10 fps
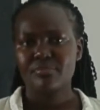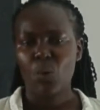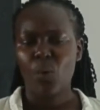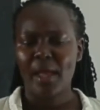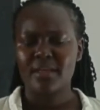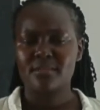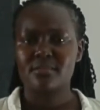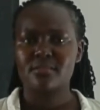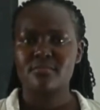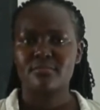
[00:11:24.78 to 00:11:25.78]
ways.
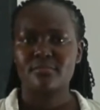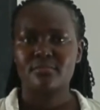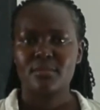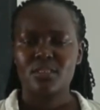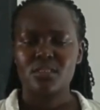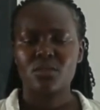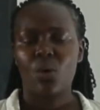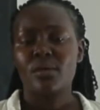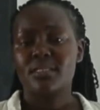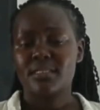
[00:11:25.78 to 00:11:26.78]

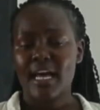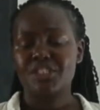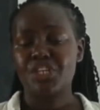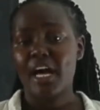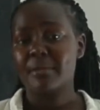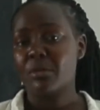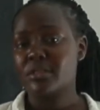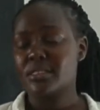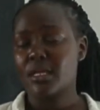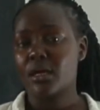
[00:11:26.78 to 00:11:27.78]
So such
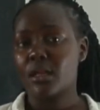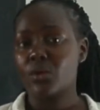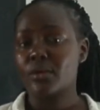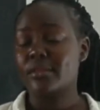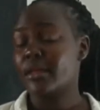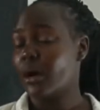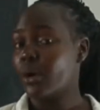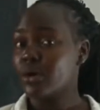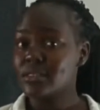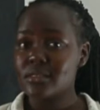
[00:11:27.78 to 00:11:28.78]
animals include the
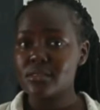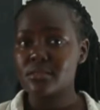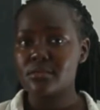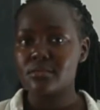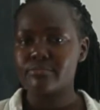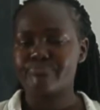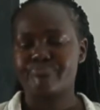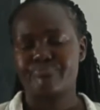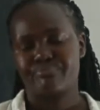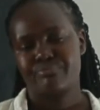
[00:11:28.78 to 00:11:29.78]
horses,
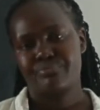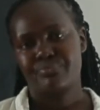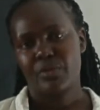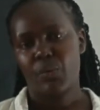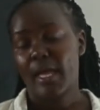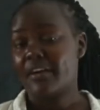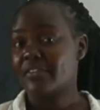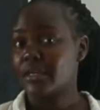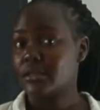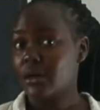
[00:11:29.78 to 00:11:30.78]
we
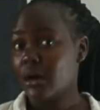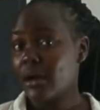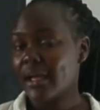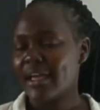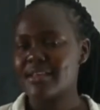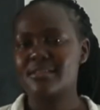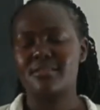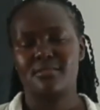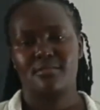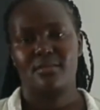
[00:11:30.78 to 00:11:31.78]
have the donkeys,
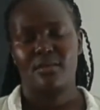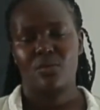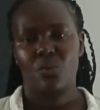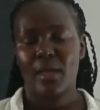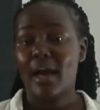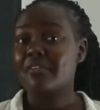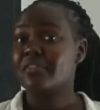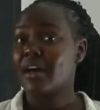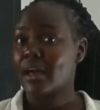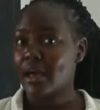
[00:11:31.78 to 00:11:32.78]
we
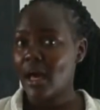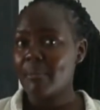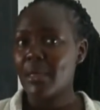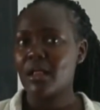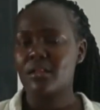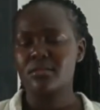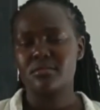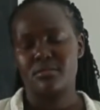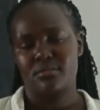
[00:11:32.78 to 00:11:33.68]
have the camels.